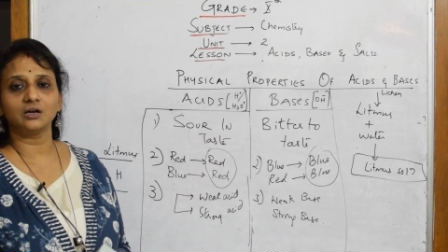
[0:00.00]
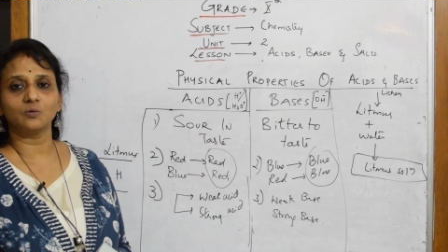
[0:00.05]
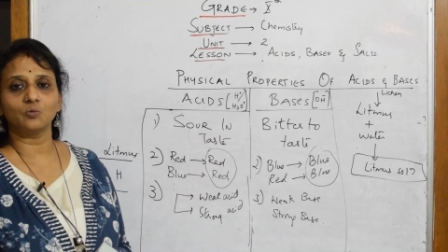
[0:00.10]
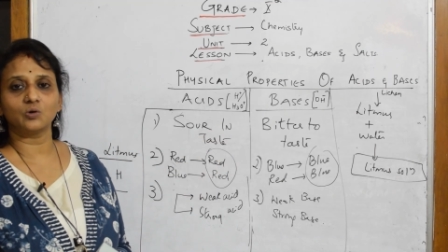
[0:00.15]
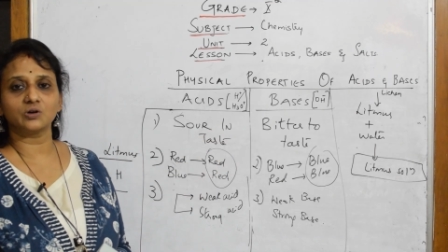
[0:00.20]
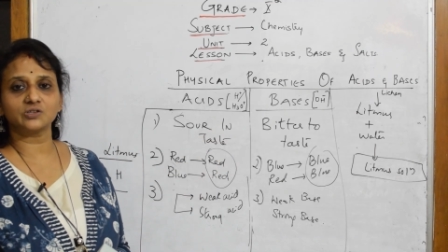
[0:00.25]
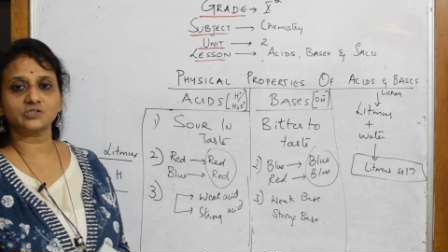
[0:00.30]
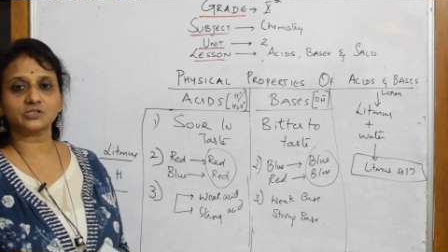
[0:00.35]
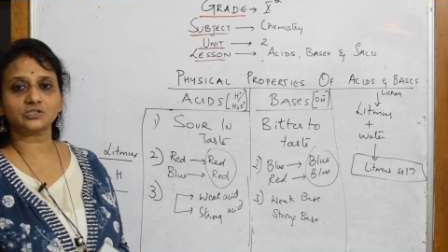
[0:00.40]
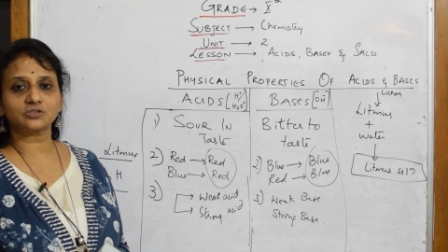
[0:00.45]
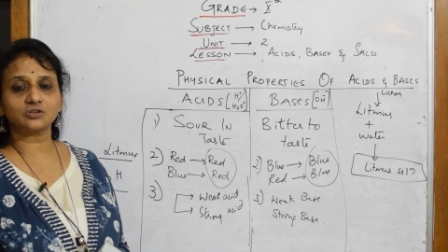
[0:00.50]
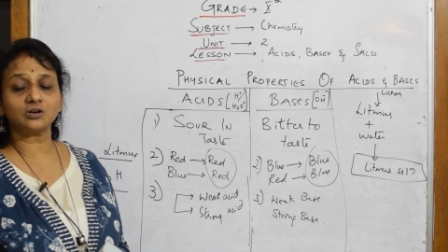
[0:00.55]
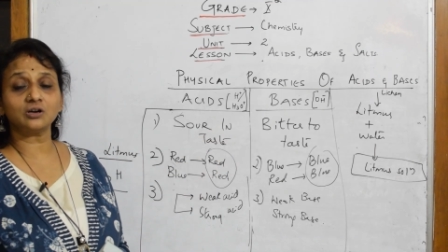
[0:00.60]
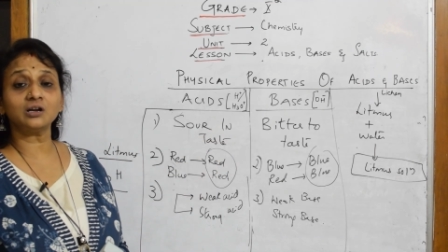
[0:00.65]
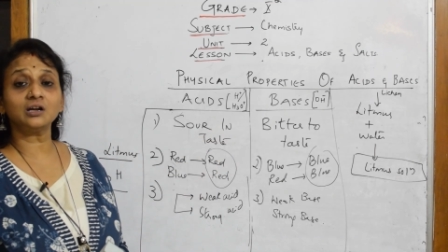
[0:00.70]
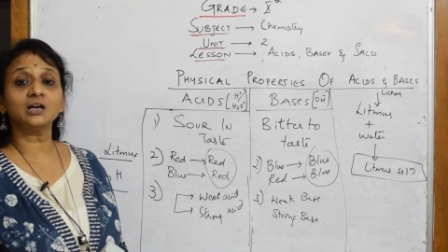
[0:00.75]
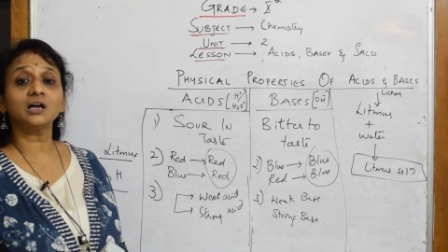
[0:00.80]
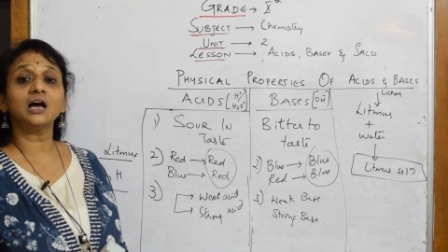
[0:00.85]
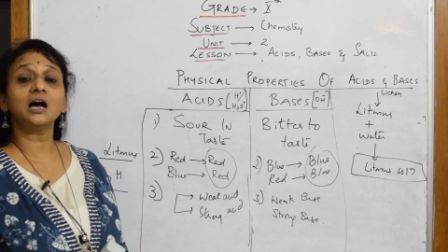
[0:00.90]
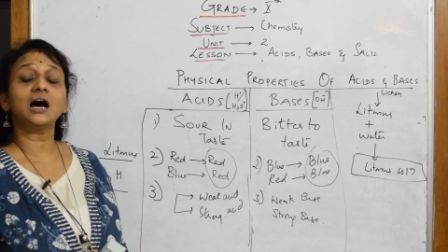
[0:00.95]
What is it
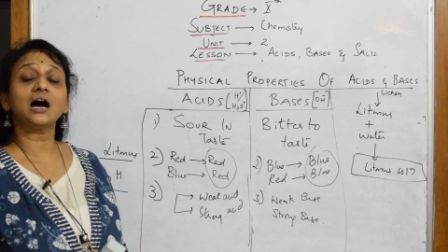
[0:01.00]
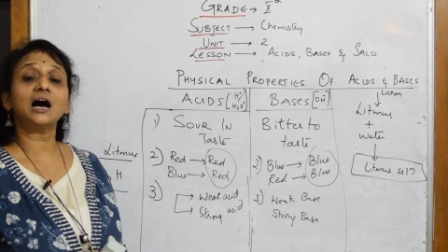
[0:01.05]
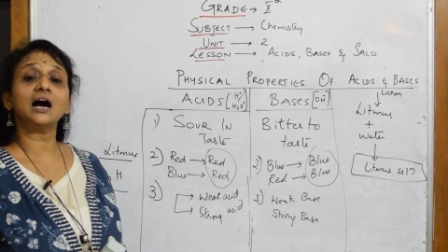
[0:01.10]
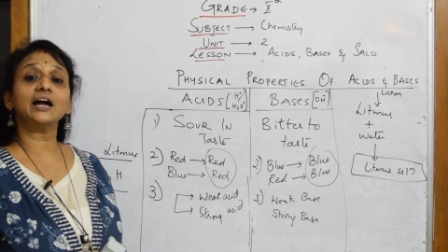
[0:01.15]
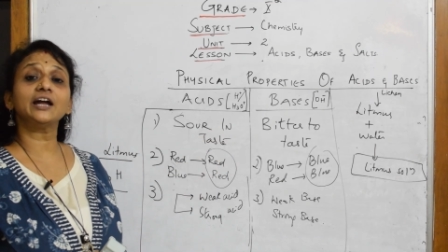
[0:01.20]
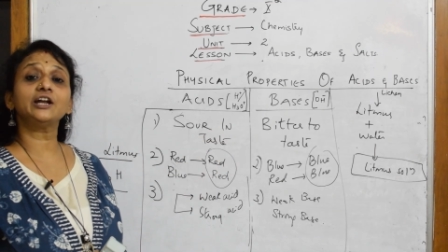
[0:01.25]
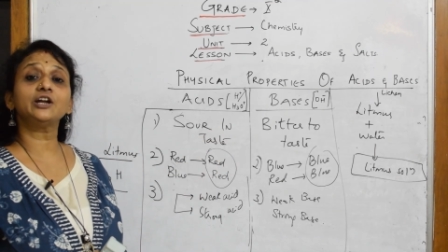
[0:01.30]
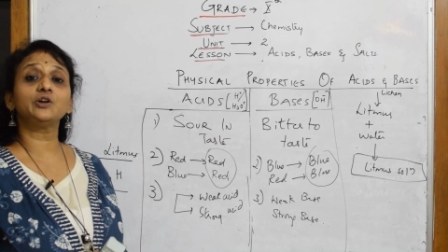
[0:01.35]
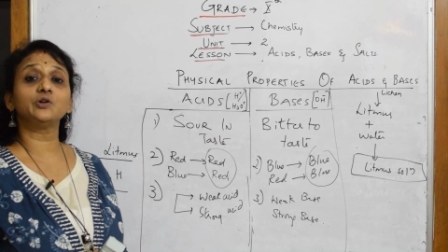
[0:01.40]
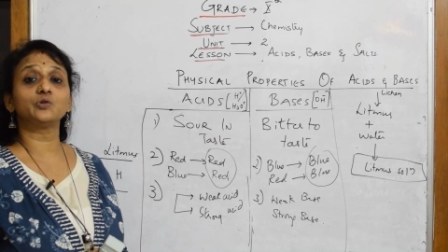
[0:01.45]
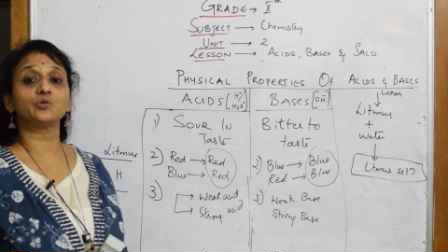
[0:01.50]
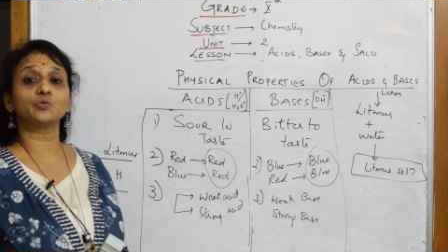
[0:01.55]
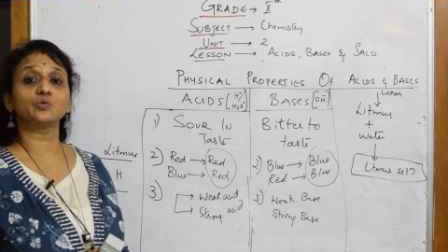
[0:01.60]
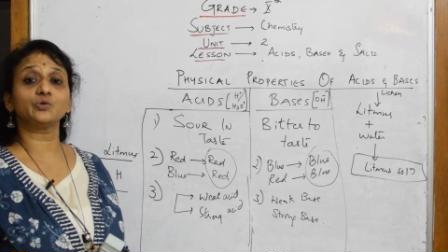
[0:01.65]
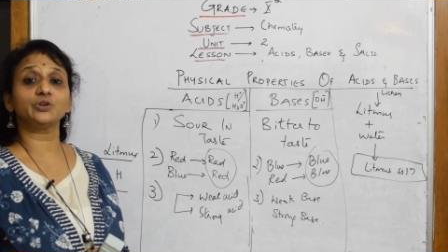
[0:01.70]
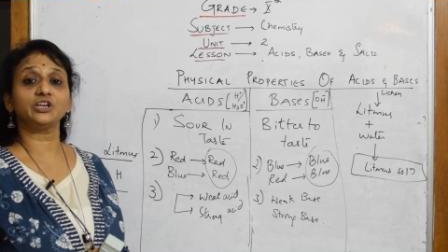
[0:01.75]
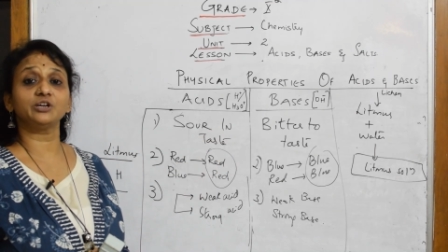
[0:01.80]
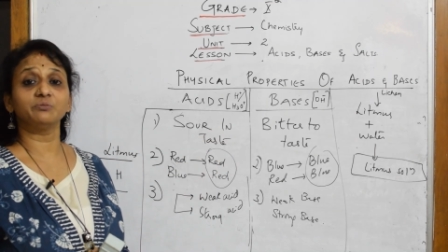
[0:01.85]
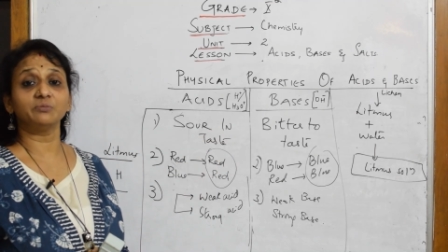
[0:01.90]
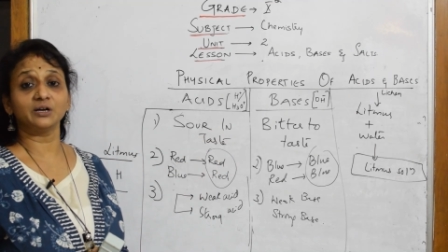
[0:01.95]
called?
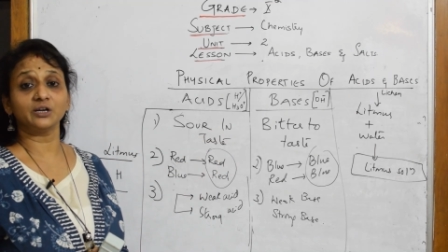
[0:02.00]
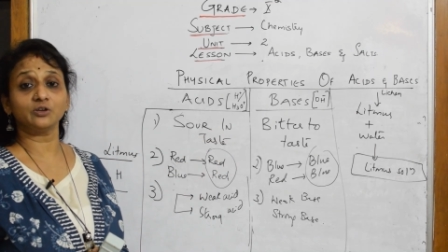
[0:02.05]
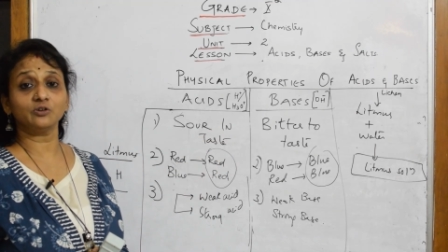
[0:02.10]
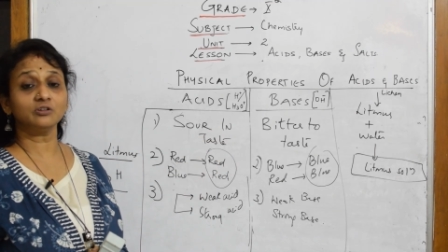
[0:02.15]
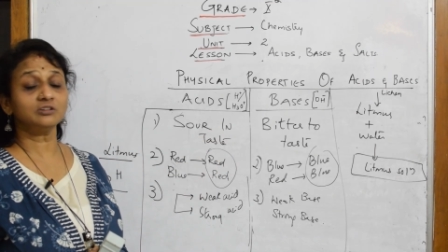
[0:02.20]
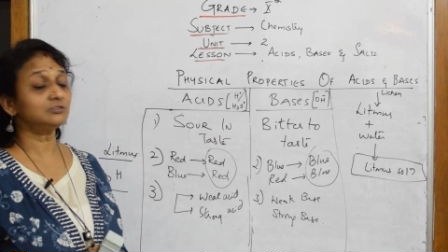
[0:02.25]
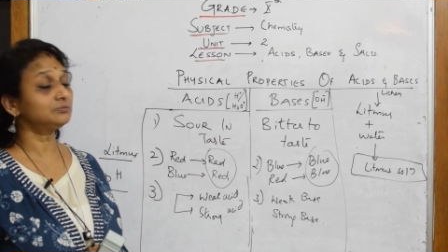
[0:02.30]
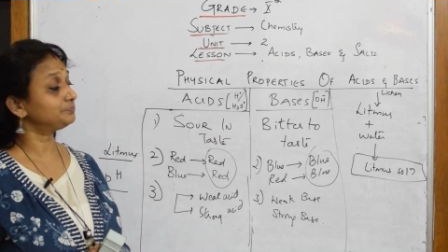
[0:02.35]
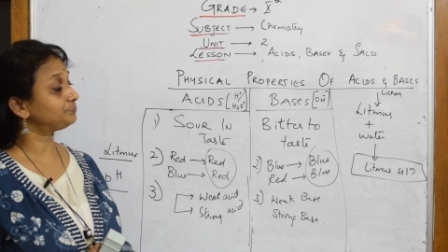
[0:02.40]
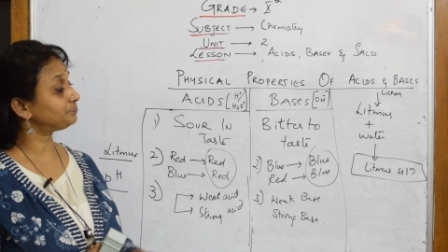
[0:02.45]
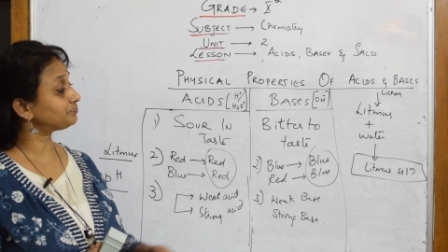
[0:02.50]
Hydronium ion